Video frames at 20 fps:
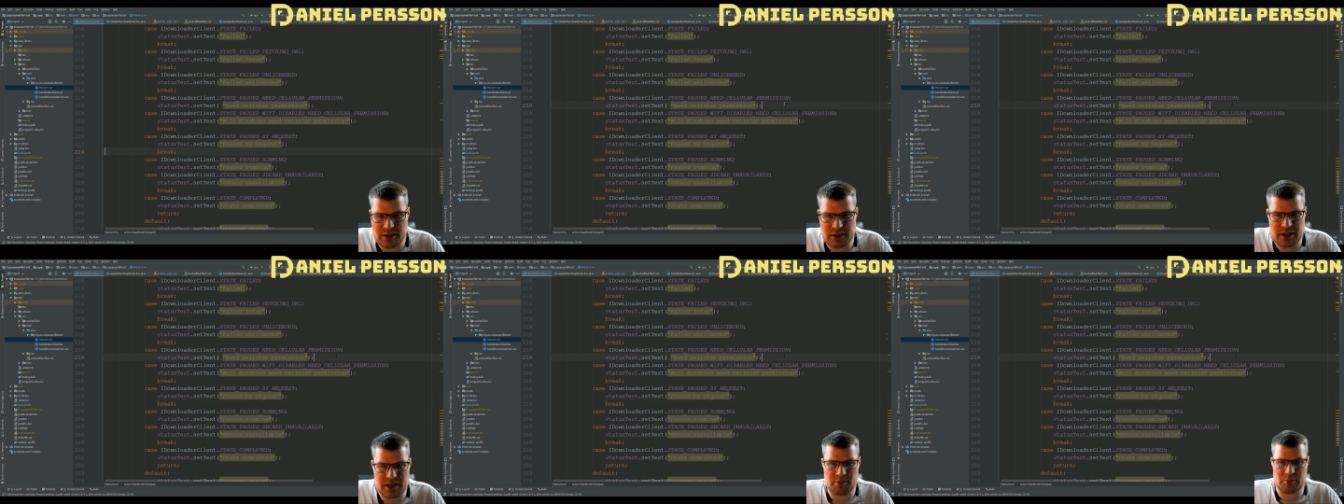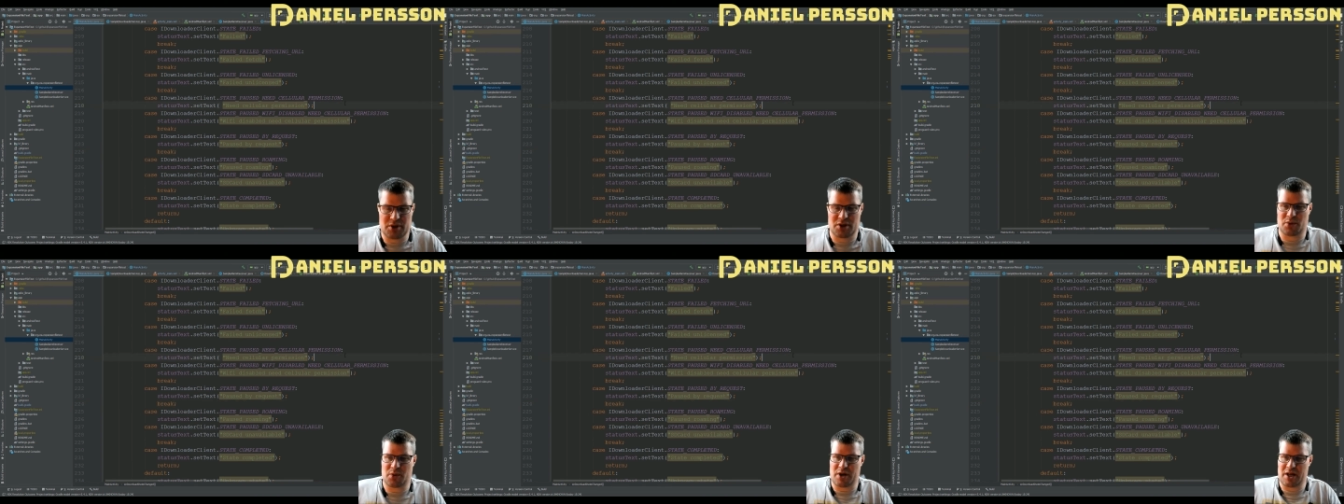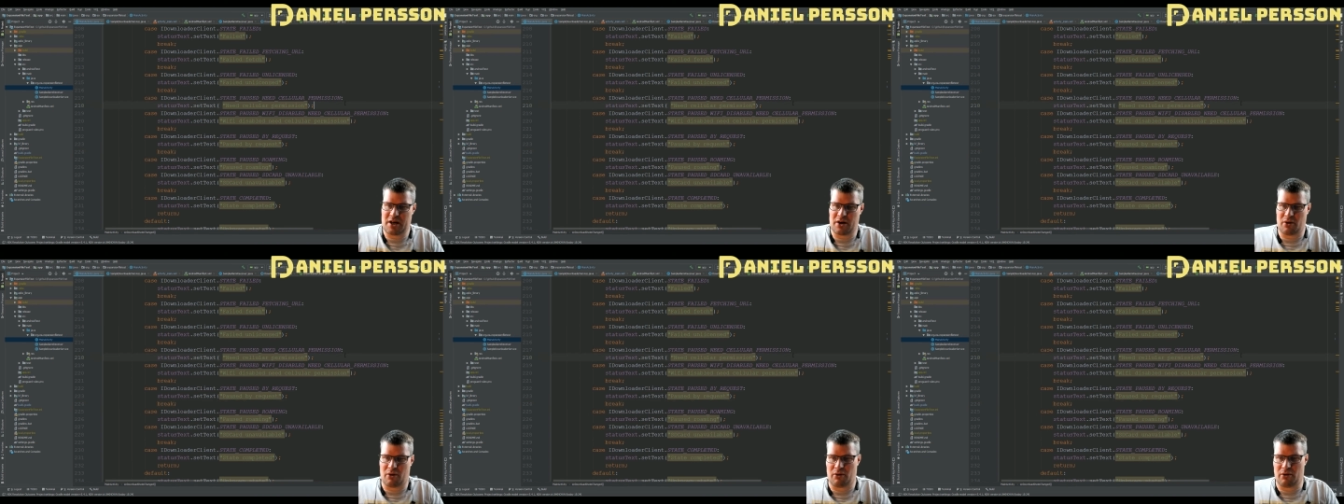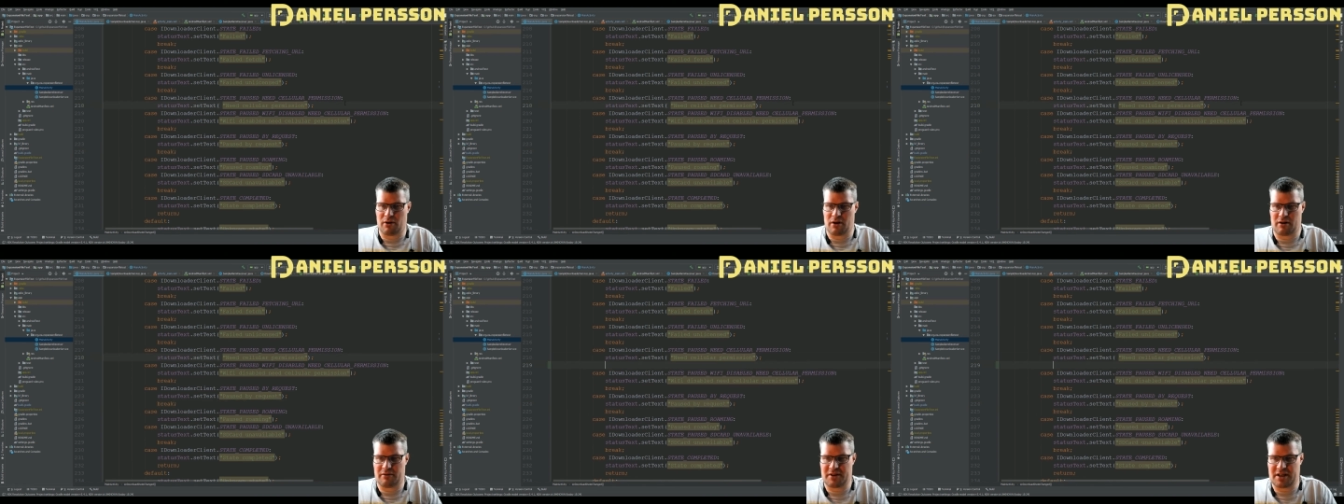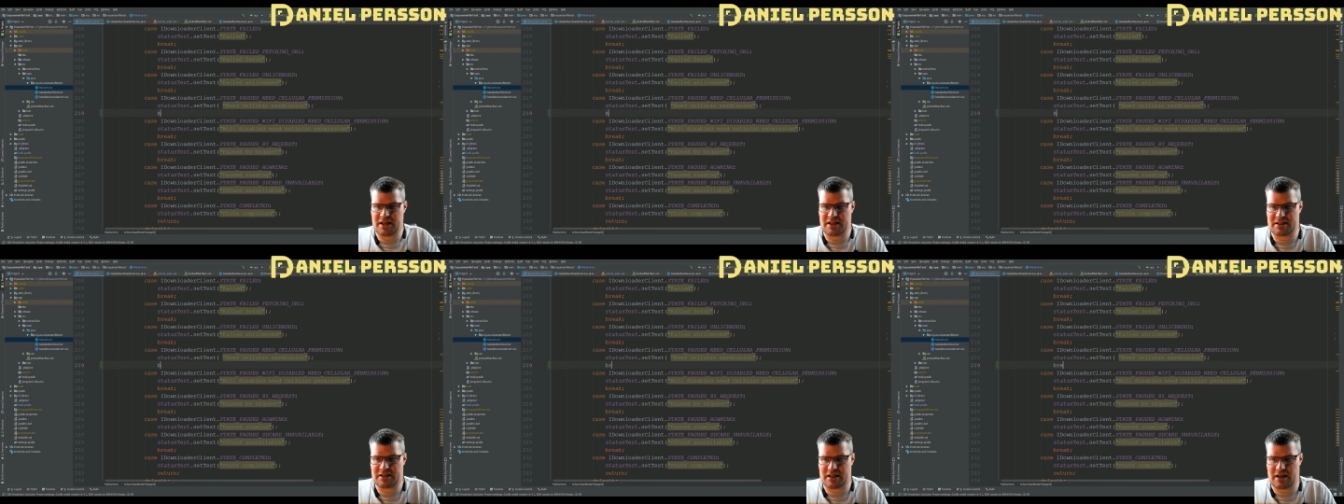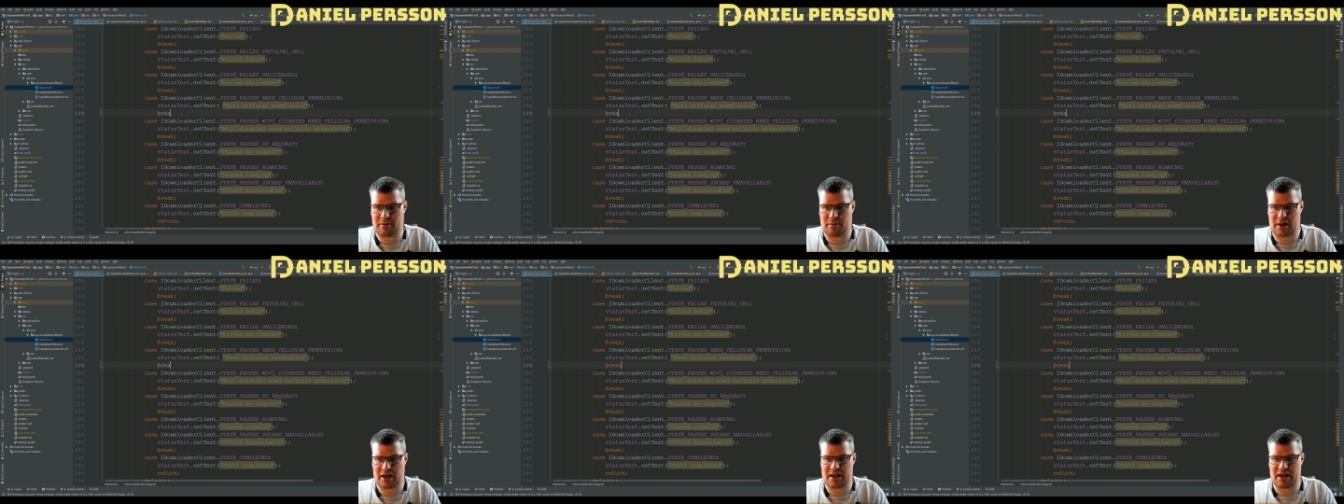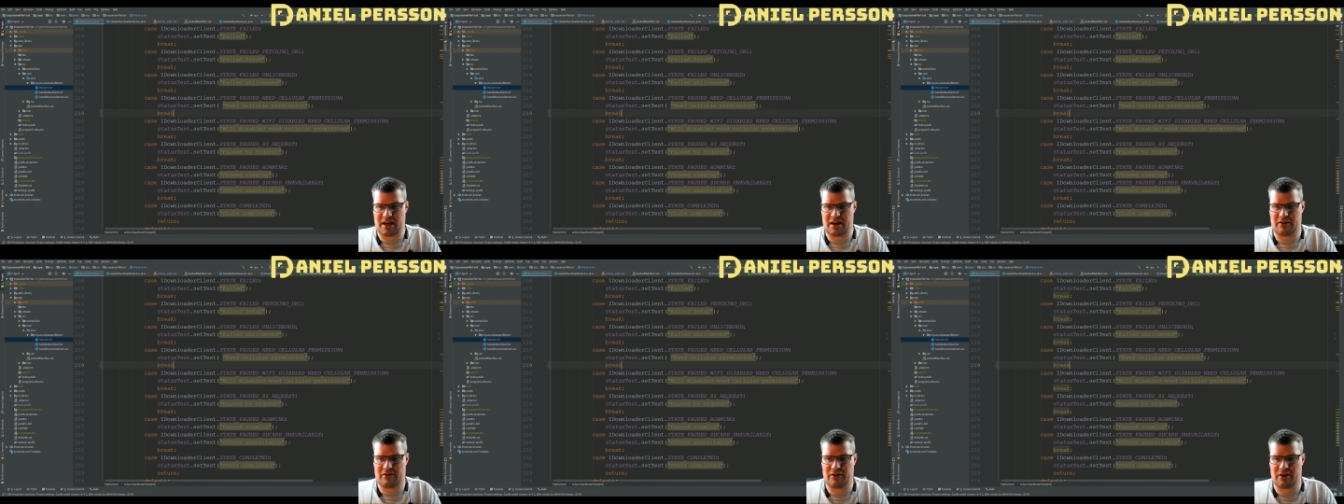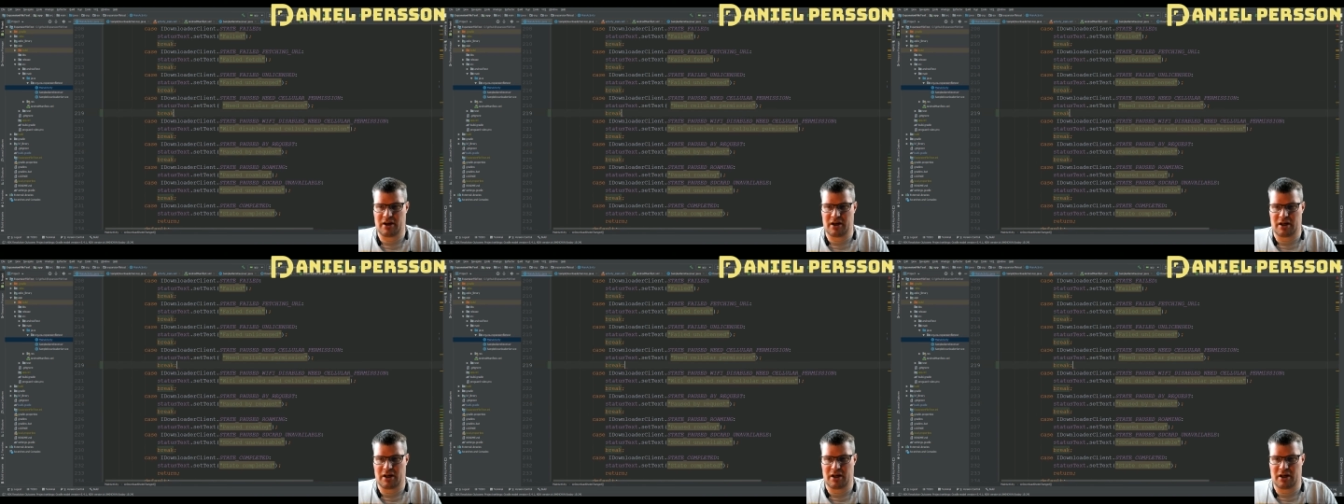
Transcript: in between all of these I believe.